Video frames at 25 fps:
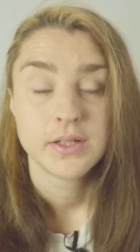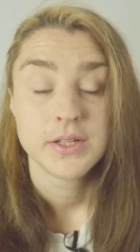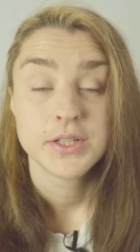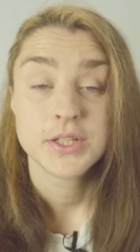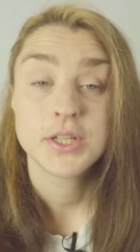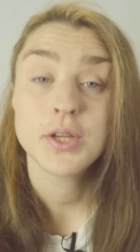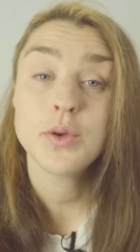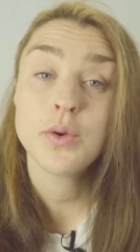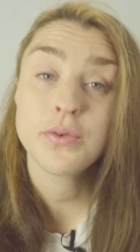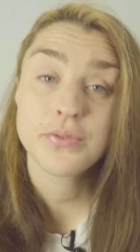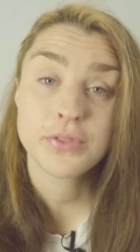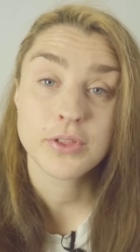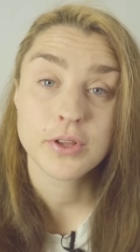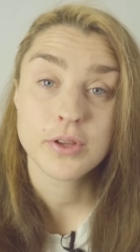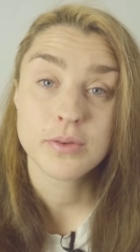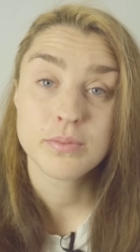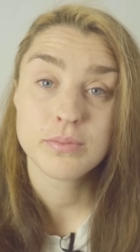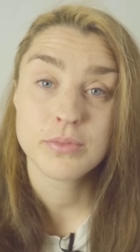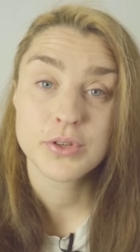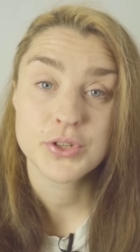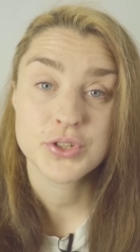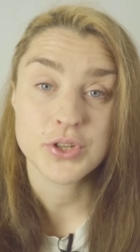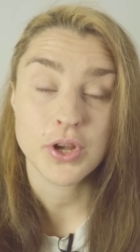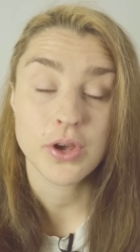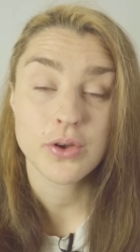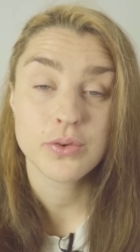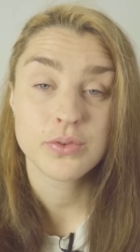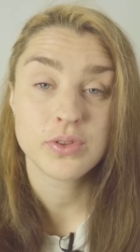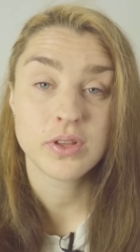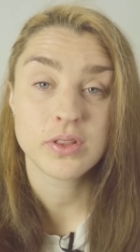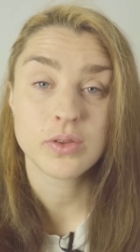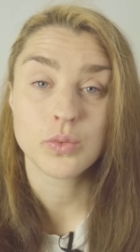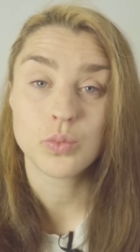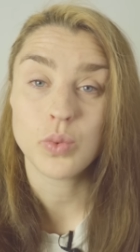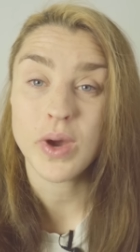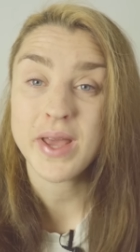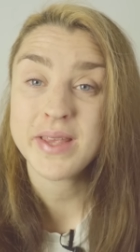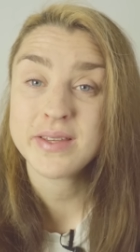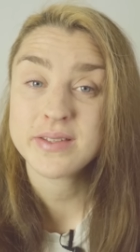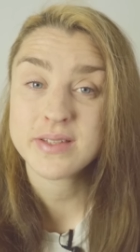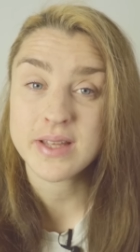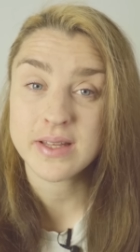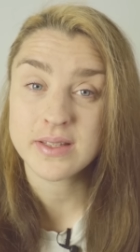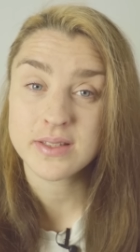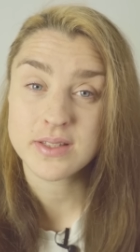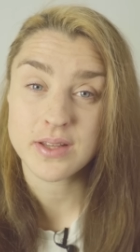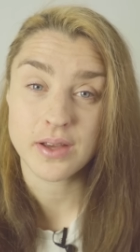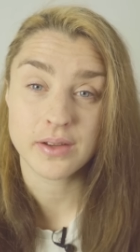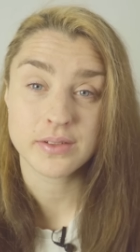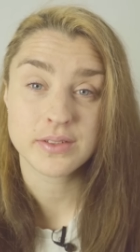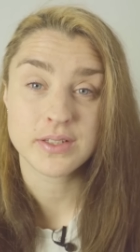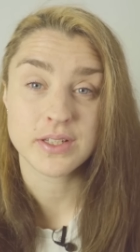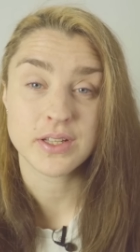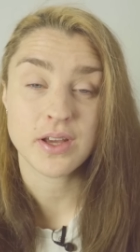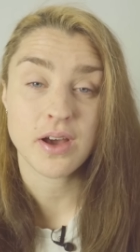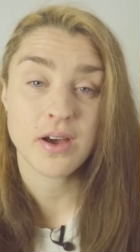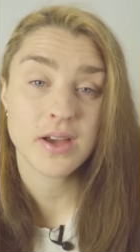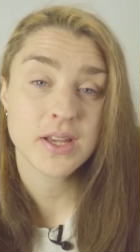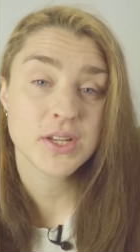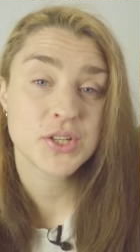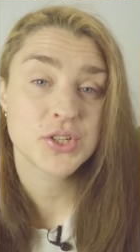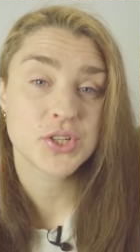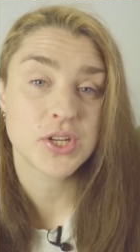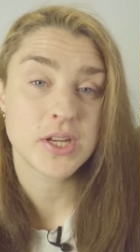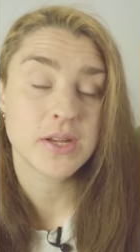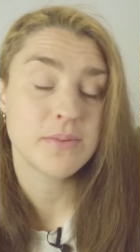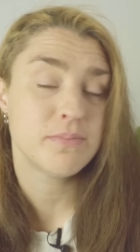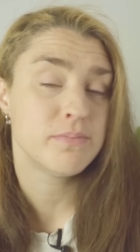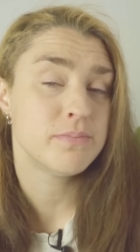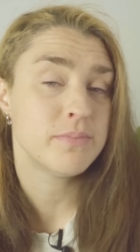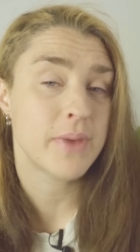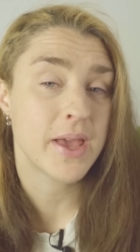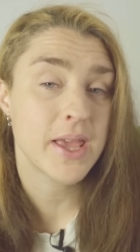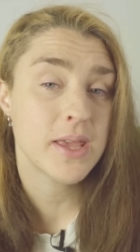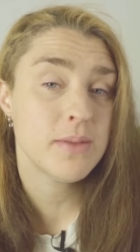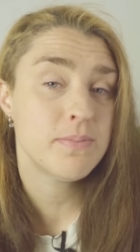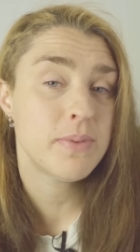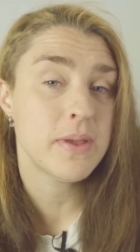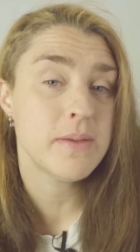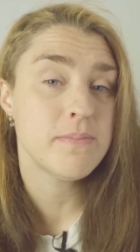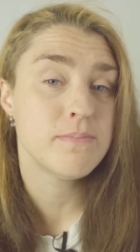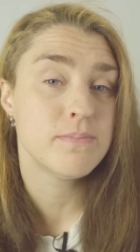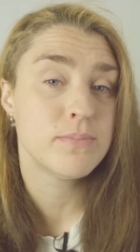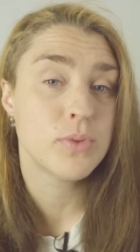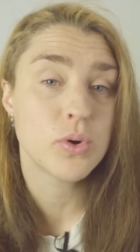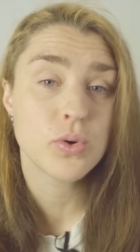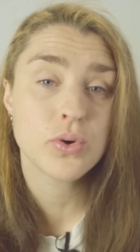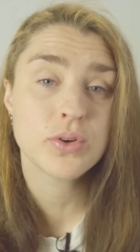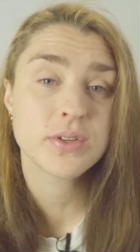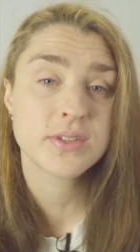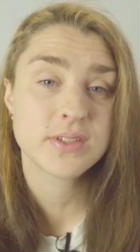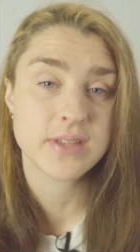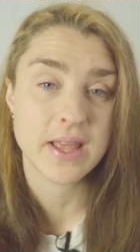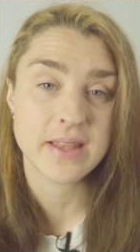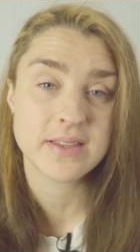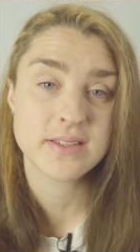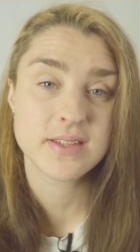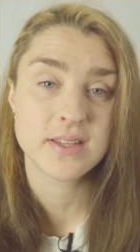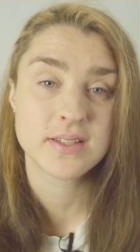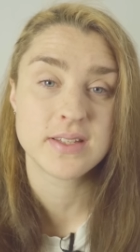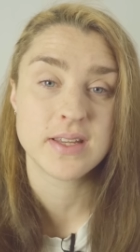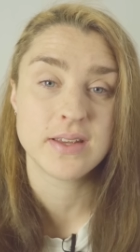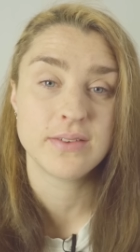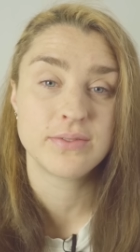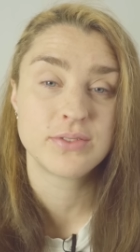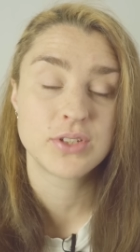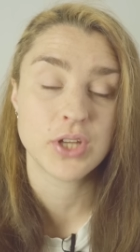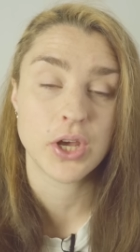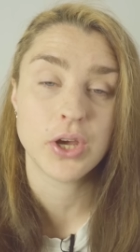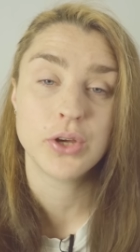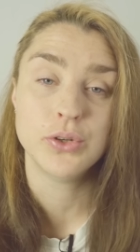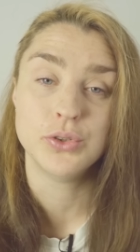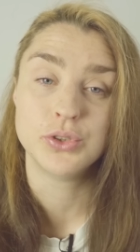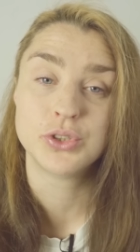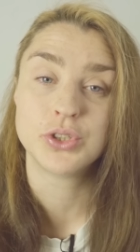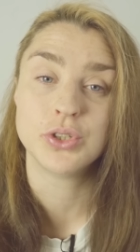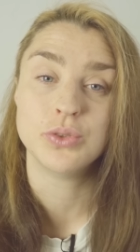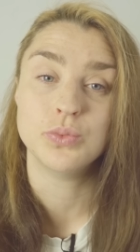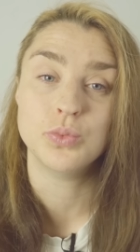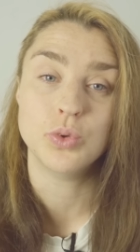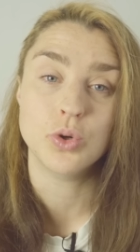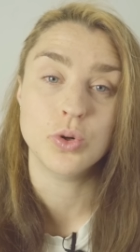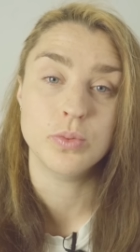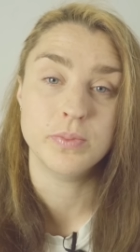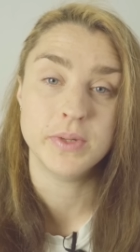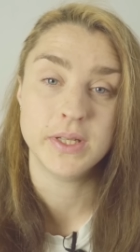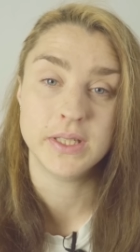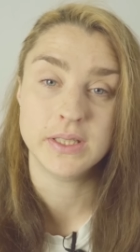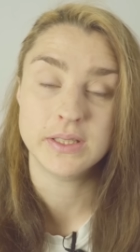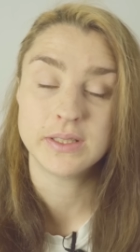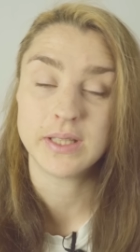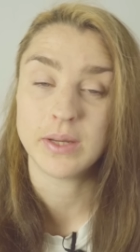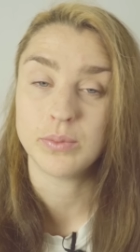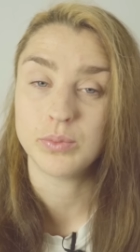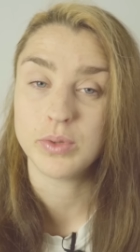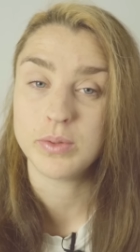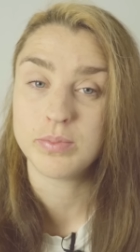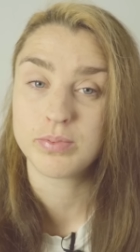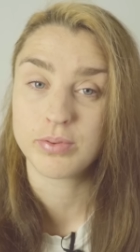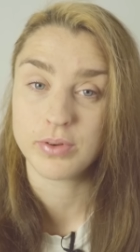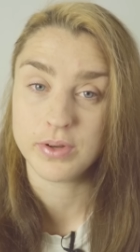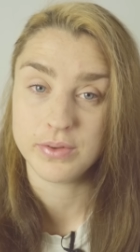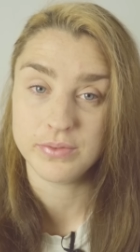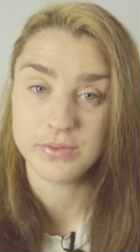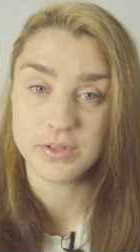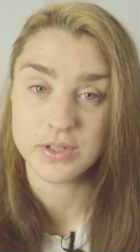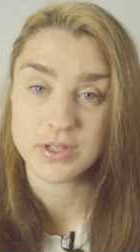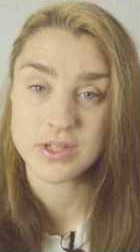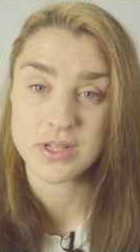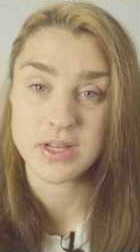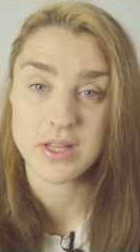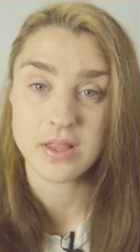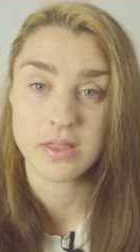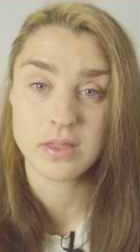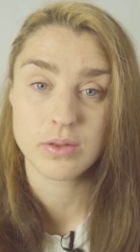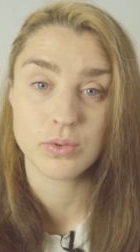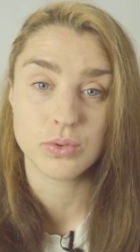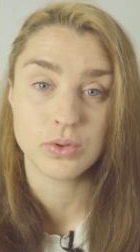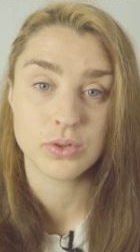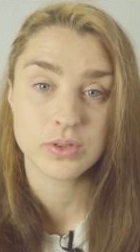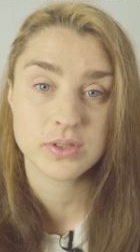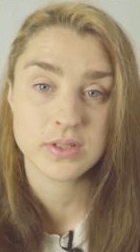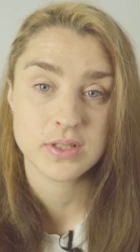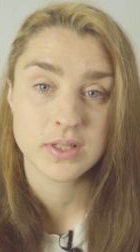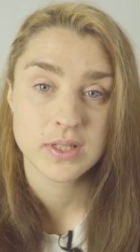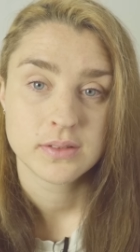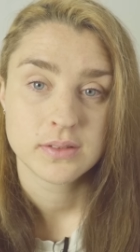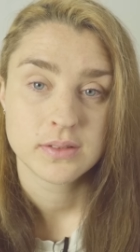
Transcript: Two of them show that the West Antarctic ice sheet may be more sensitive to ocean warming than we previously thought.